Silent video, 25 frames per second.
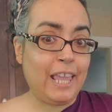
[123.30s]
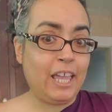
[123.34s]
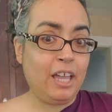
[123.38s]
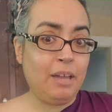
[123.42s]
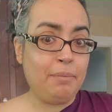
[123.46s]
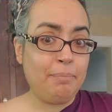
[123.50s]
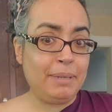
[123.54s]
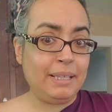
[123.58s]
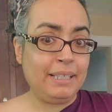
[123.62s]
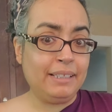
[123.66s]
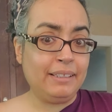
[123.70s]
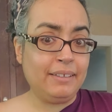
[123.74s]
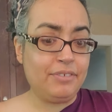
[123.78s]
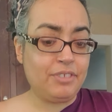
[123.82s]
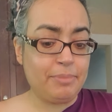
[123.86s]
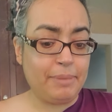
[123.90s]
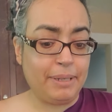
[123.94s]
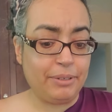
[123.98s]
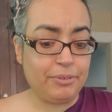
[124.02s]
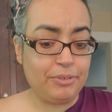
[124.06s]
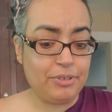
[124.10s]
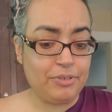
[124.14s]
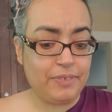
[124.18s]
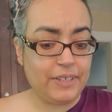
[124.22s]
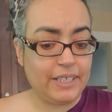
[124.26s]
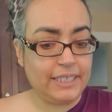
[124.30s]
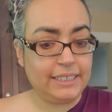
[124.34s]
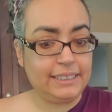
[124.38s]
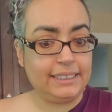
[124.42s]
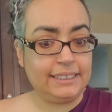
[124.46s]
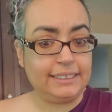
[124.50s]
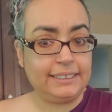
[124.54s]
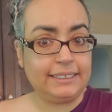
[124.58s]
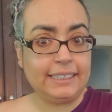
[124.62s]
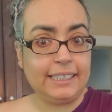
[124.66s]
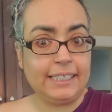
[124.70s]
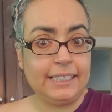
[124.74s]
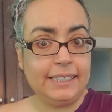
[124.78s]
I'm being left to my own
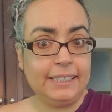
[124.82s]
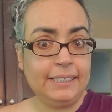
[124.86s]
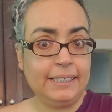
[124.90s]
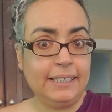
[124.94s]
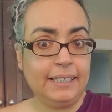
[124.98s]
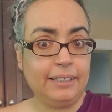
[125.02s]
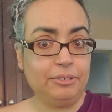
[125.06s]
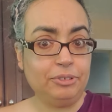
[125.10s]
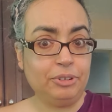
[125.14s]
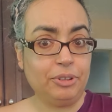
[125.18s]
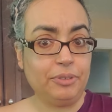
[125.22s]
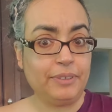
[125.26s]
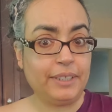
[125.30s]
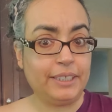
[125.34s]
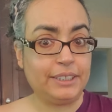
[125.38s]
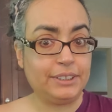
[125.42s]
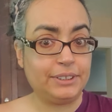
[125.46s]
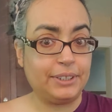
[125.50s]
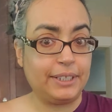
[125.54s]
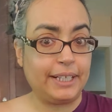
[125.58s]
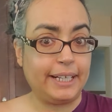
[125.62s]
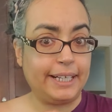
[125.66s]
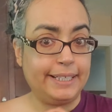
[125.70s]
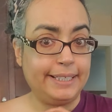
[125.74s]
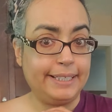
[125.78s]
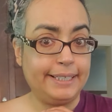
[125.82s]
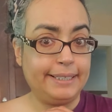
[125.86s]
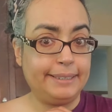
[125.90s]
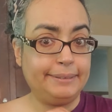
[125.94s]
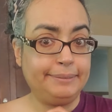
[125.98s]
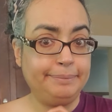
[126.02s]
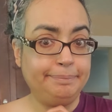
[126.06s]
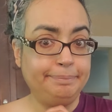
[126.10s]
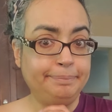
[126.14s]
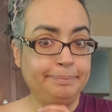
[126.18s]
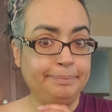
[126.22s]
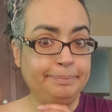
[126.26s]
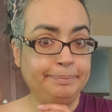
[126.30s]
devices. I don't know if that's a good idea.
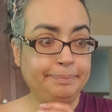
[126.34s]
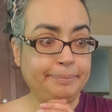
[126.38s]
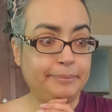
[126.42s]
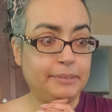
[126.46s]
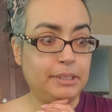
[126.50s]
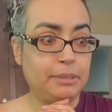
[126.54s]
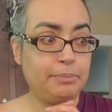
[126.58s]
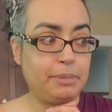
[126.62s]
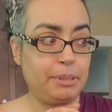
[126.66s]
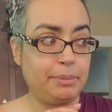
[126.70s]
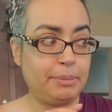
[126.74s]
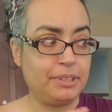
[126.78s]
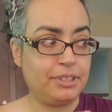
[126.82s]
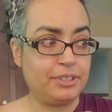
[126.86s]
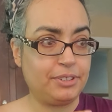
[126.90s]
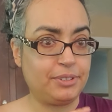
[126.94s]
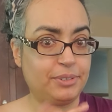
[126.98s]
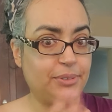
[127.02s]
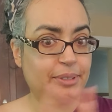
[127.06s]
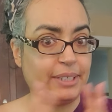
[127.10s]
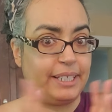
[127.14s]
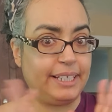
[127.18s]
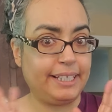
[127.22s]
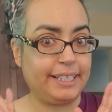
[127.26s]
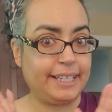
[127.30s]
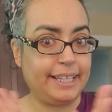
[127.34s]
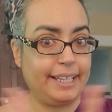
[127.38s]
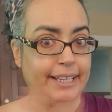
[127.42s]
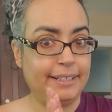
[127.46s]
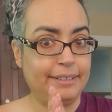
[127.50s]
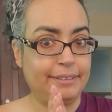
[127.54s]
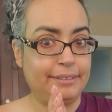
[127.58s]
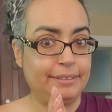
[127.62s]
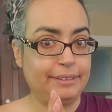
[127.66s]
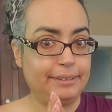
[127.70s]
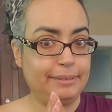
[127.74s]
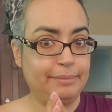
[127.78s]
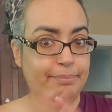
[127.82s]
Maybe I'll just go light a
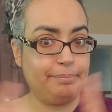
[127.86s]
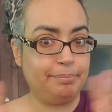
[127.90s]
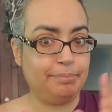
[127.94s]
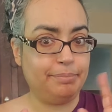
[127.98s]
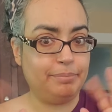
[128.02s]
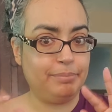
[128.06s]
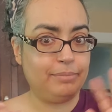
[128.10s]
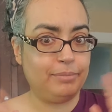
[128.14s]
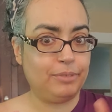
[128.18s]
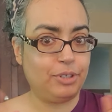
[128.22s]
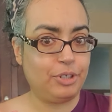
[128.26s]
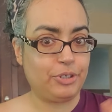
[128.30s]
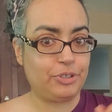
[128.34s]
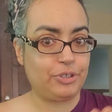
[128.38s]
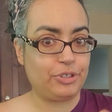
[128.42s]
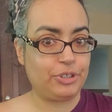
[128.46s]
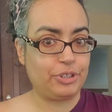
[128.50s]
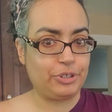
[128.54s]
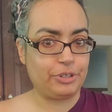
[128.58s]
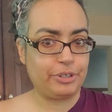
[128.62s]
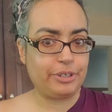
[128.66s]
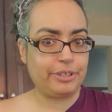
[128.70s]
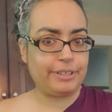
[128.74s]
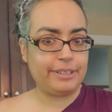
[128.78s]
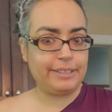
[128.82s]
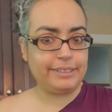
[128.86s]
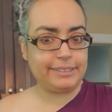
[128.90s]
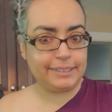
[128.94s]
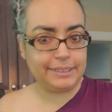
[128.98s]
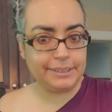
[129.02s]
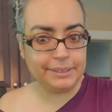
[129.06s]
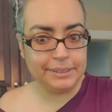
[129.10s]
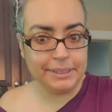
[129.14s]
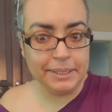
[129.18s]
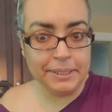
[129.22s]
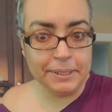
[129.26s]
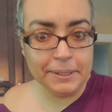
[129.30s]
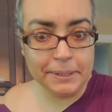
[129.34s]
candle and curse the darkness.